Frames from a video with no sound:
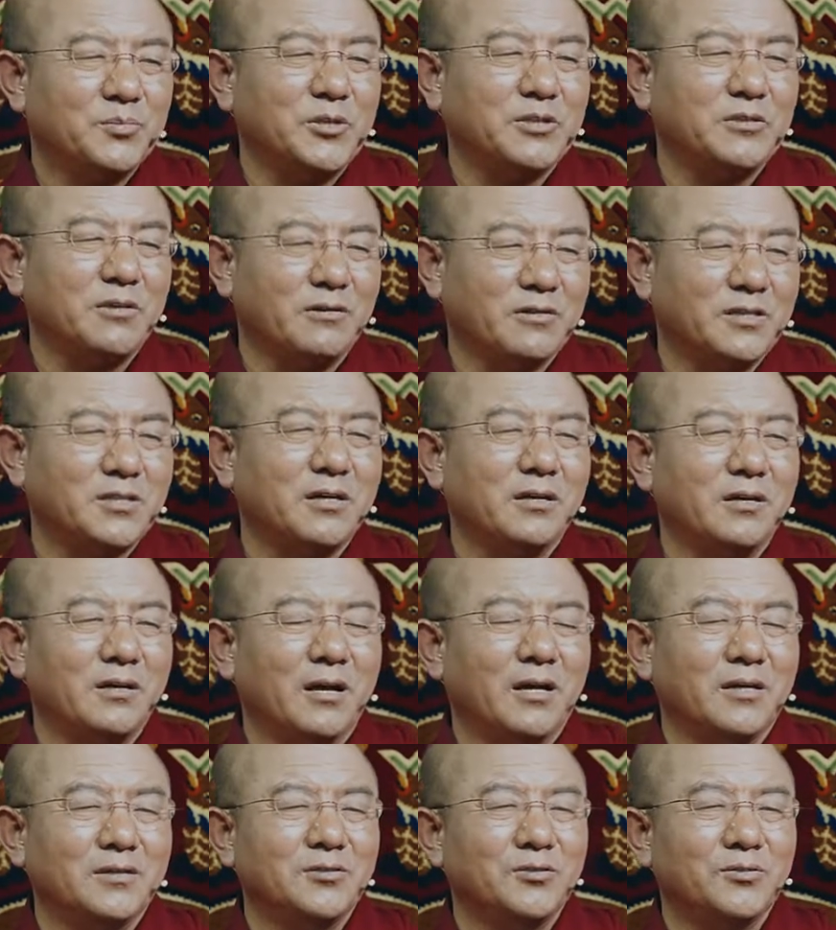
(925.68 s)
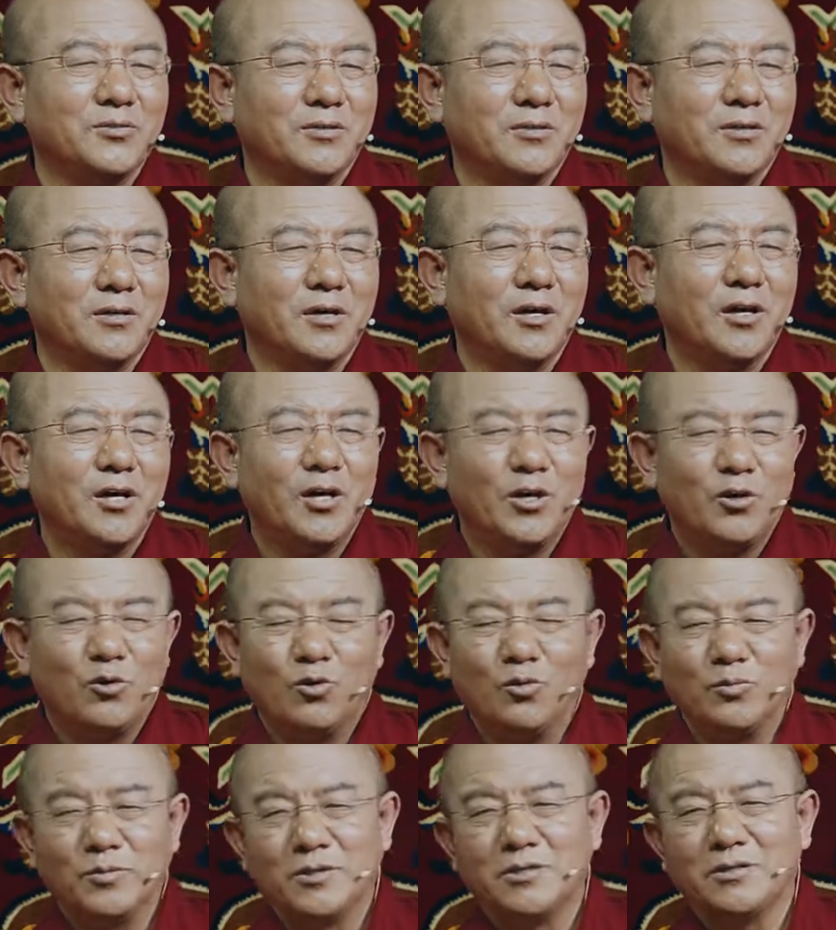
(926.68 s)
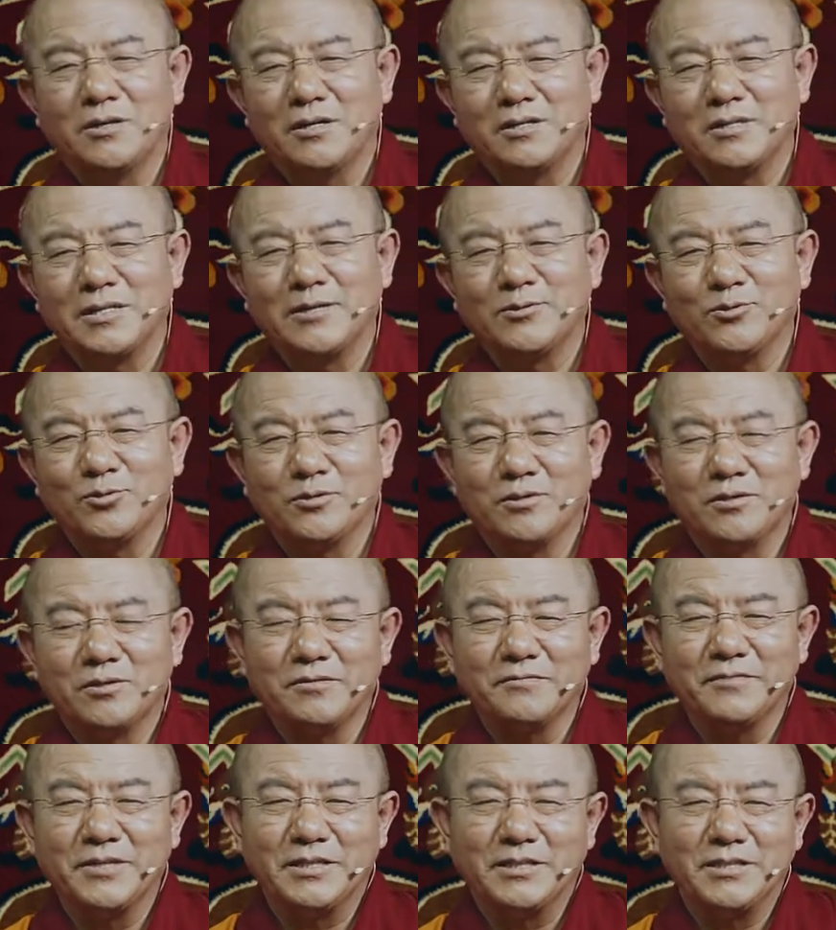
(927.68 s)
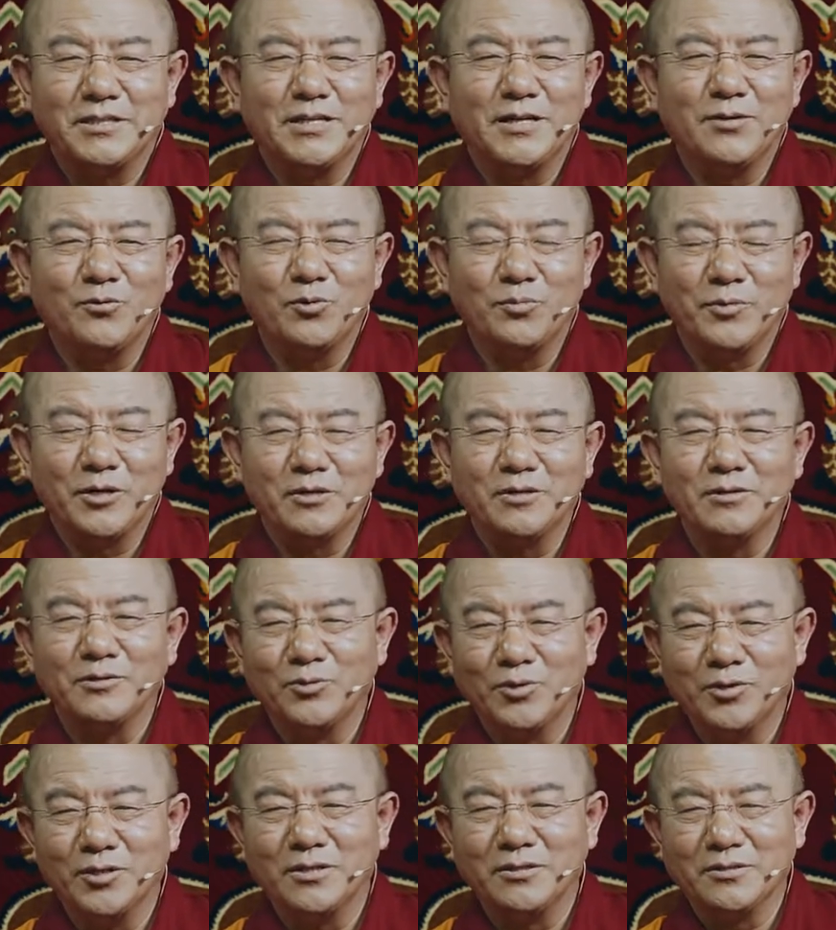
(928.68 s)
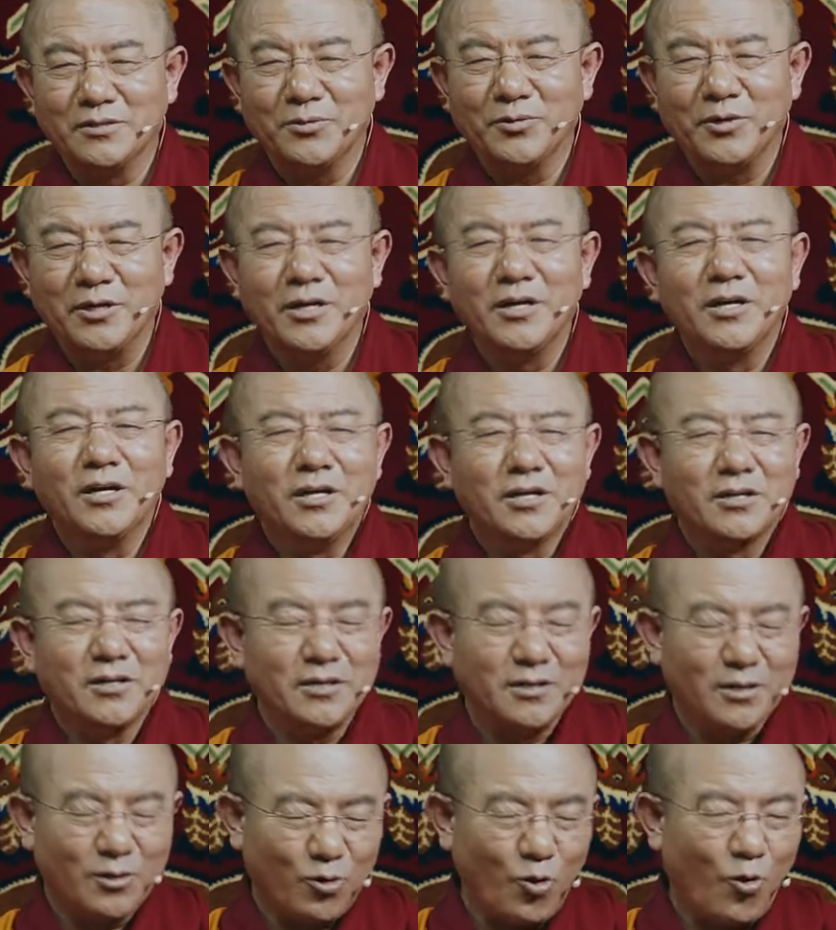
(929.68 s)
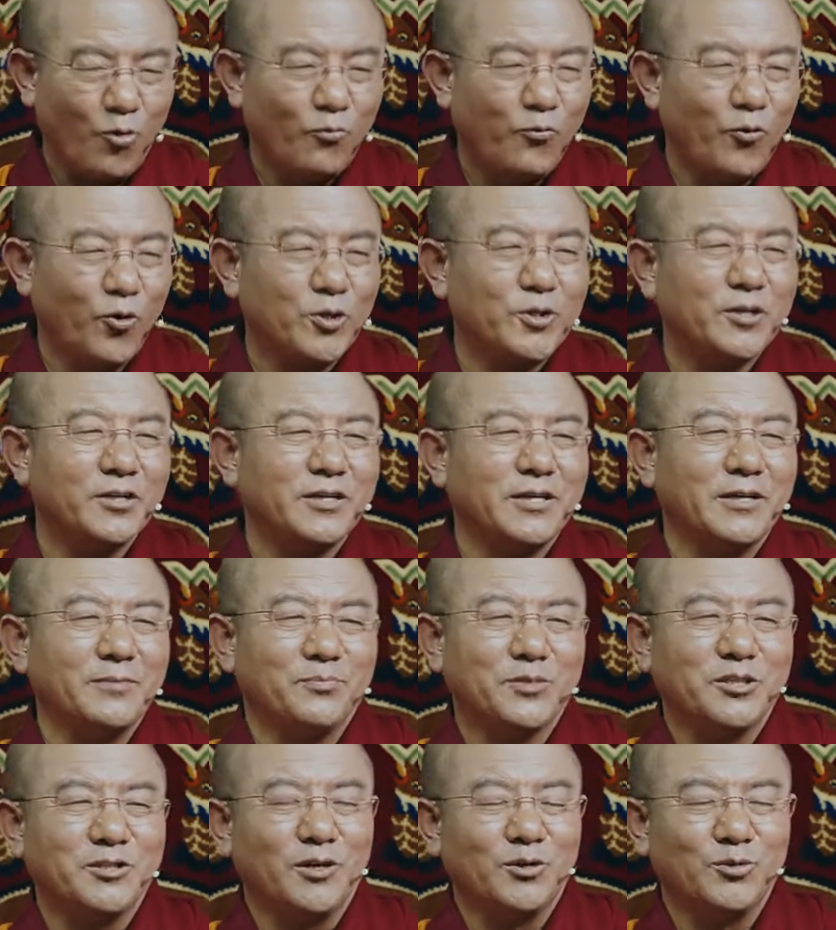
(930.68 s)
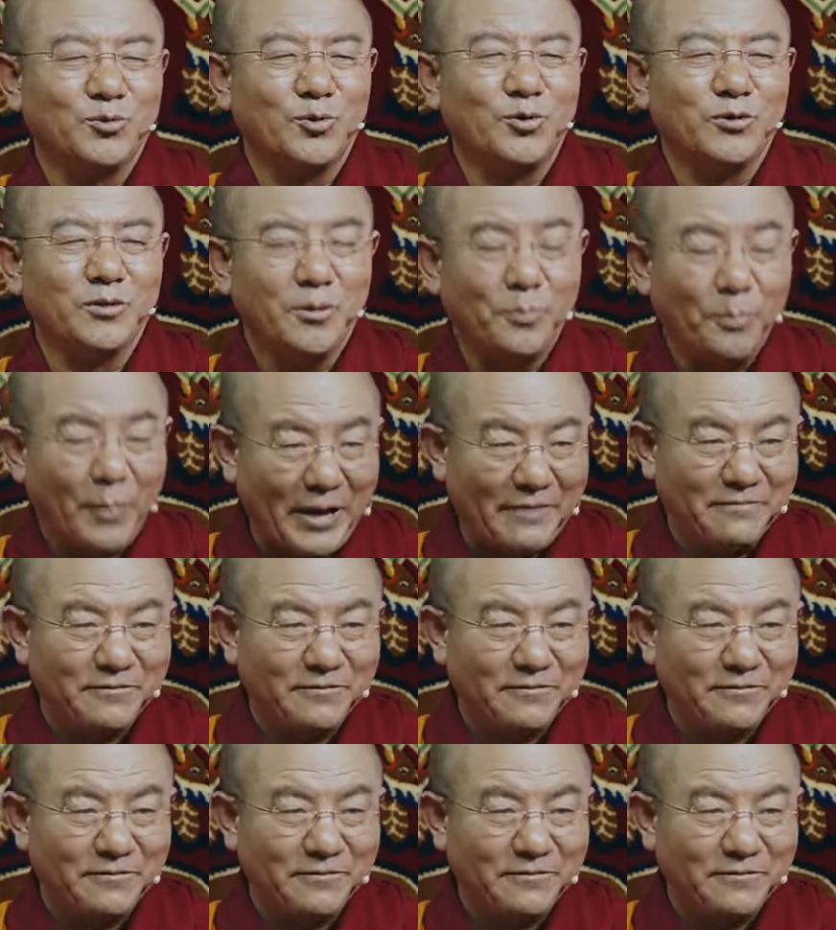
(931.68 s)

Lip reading: And this appearance, now I think we're getting to be very